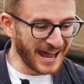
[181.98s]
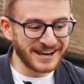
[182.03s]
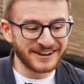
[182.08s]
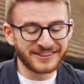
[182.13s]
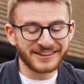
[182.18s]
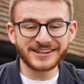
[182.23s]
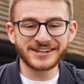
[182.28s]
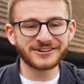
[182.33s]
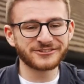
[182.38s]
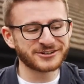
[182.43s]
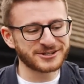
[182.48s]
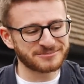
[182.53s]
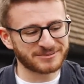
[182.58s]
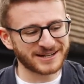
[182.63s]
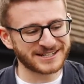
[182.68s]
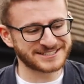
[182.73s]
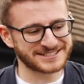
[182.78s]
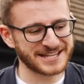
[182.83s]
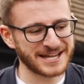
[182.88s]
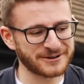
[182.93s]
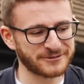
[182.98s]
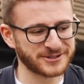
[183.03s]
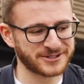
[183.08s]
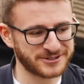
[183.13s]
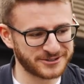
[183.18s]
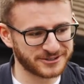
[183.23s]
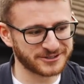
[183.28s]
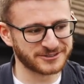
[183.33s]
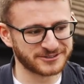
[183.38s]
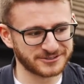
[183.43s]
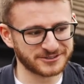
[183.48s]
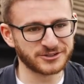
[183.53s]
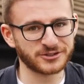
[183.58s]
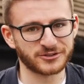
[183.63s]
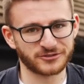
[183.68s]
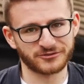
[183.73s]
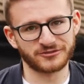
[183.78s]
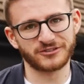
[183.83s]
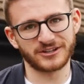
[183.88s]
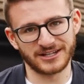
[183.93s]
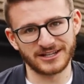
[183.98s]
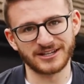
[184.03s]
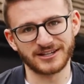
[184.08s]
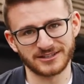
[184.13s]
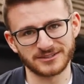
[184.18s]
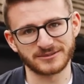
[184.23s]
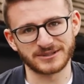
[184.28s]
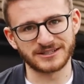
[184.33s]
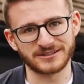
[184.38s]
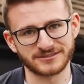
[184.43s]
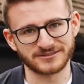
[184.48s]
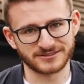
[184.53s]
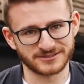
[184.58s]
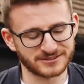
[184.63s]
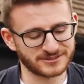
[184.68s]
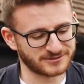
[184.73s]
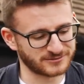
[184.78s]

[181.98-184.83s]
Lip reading: And you're in a place there where you can feel it as well